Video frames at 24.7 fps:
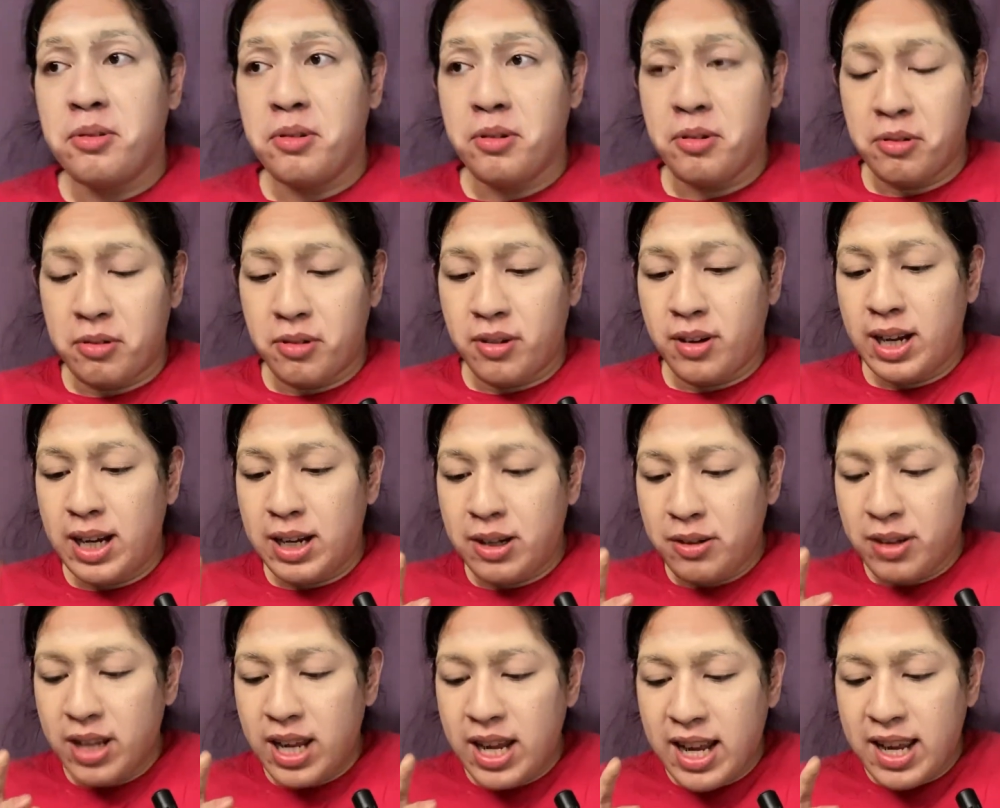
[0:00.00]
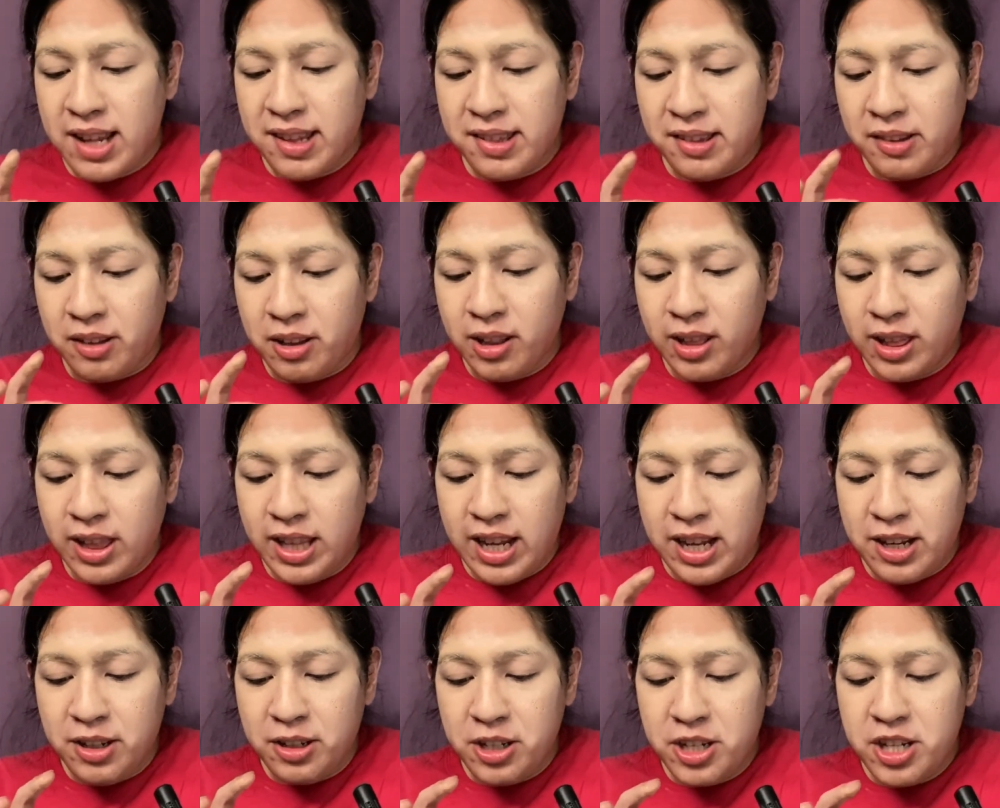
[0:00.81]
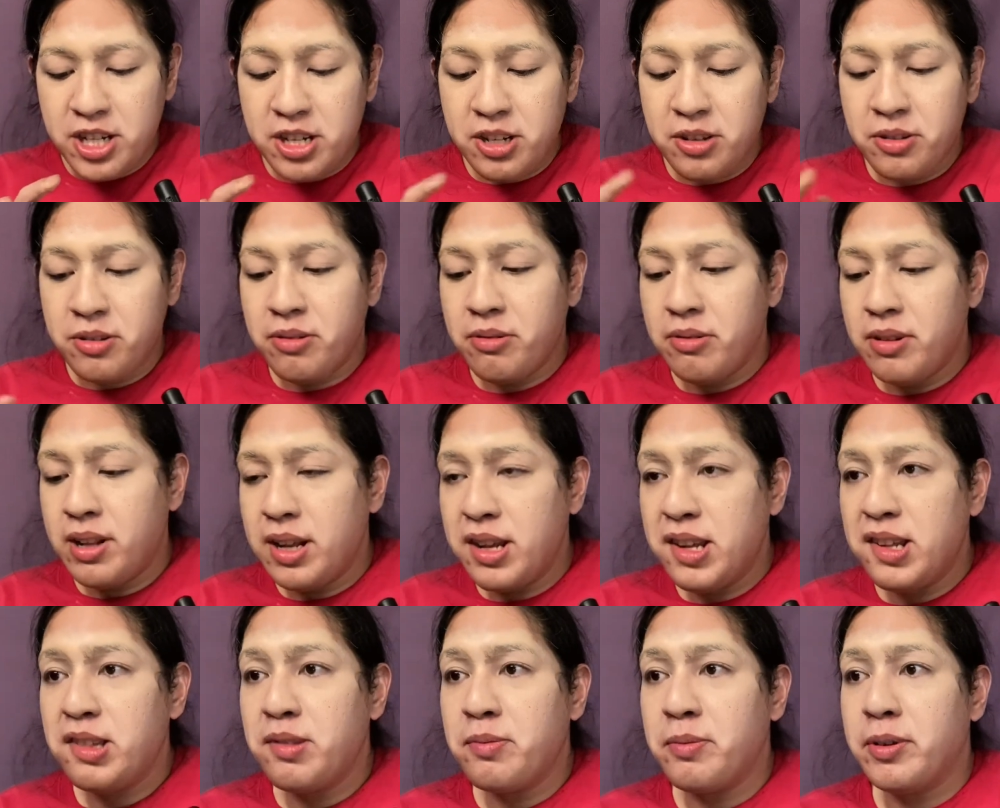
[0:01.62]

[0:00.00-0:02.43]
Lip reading: know how he has all the energy to do this,